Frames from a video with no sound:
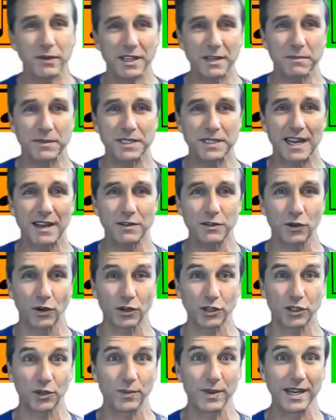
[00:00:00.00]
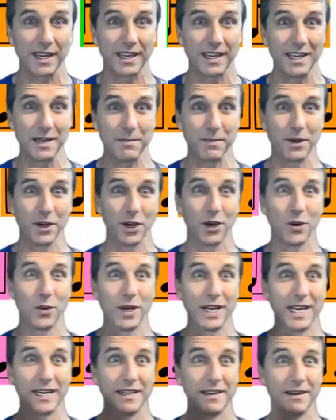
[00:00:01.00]
rhythm sounds or should we keep
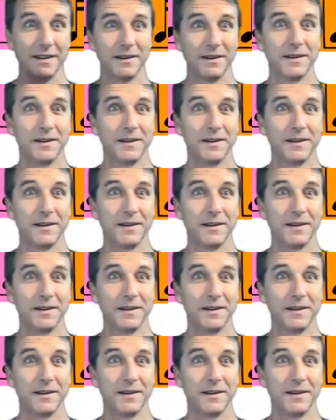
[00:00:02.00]
going?